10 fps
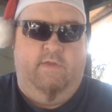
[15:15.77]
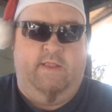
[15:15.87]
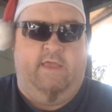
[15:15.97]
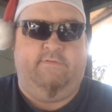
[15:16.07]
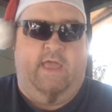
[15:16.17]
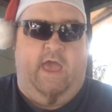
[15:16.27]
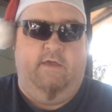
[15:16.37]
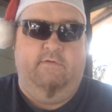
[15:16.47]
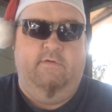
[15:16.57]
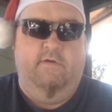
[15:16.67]
that's that.
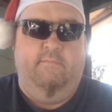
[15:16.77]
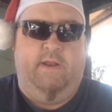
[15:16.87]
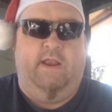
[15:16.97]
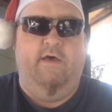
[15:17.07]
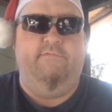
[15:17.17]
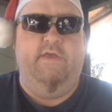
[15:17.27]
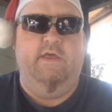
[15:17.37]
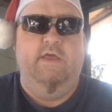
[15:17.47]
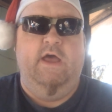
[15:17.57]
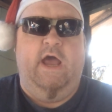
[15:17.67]
But I love you
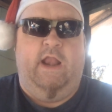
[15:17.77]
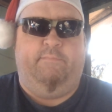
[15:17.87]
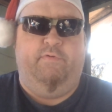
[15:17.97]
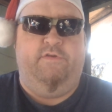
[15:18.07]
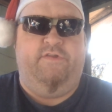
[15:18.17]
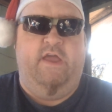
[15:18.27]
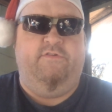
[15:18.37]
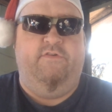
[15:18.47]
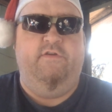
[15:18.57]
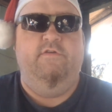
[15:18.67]
and I
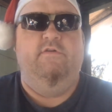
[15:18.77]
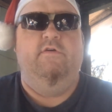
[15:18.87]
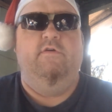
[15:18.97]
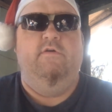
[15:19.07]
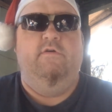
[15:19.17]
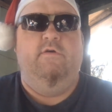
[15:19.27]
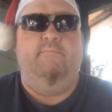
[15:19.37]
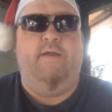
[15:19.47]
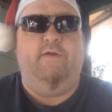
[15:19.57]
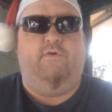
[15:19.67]
appreciate you.
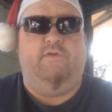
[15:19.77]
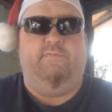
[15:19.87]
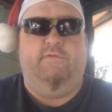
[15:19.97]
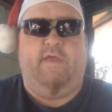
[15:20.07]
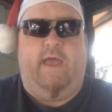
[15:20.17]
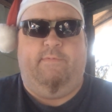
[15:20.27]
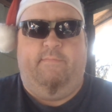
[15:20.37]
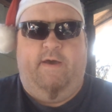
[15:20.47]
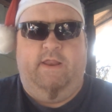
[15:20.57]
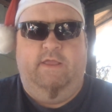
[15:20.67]
Merry Christmas,
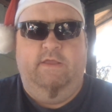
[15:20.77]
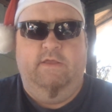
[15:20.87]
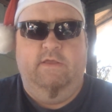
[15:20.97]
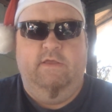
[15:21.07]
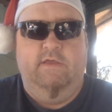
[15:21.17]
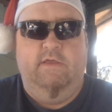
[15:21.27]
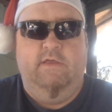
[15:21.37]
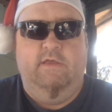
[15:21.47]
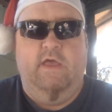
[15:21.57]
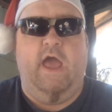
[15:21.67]
everybody.
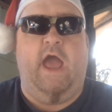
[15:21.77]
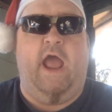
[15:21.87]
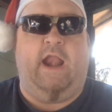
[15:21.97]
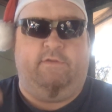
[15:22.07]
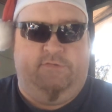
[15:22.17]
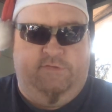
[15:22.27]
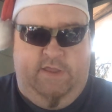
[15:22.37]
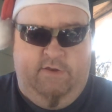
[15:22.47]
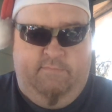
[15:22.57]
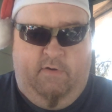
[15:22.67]
And I'll see
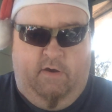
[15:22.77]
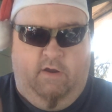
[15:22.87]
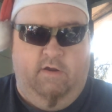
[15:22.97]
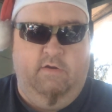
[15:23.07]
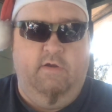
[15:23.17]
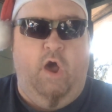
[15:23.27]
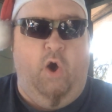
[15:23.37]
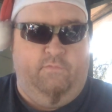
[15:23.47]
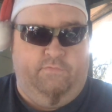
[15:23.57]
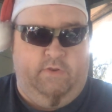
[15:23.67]
you tomorrow.
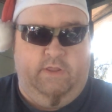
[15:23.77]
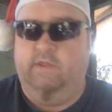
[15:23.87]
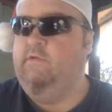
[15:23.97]
Hopefully.